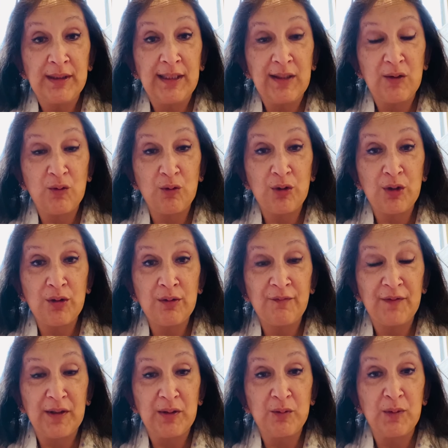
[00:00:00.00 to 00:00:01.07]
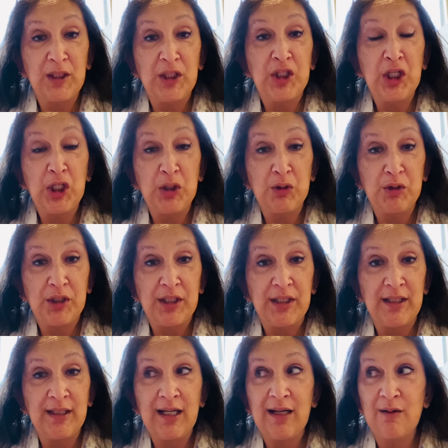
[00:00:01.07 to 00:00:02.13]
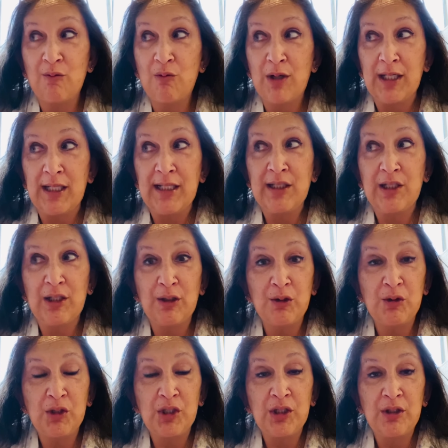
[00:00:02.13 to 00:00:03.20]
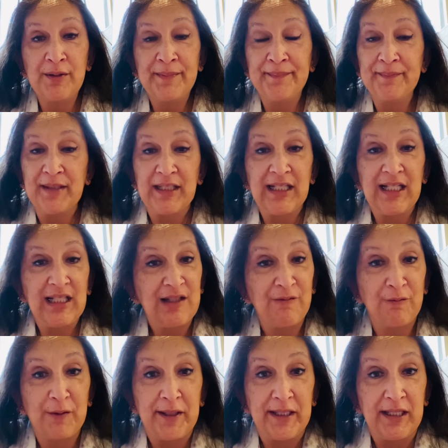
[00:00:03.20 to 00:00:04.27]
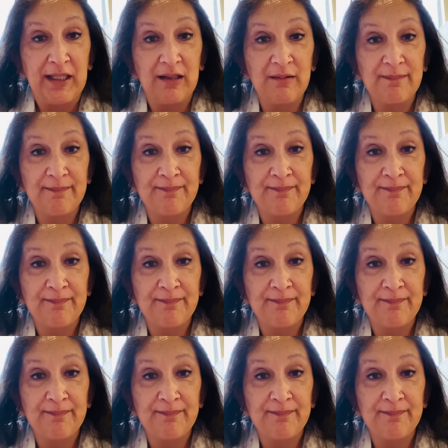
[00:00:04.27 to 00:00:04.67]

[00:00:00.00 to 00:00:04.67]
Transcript: disorder filled with delusion. And what is delusional? Schizophrenia.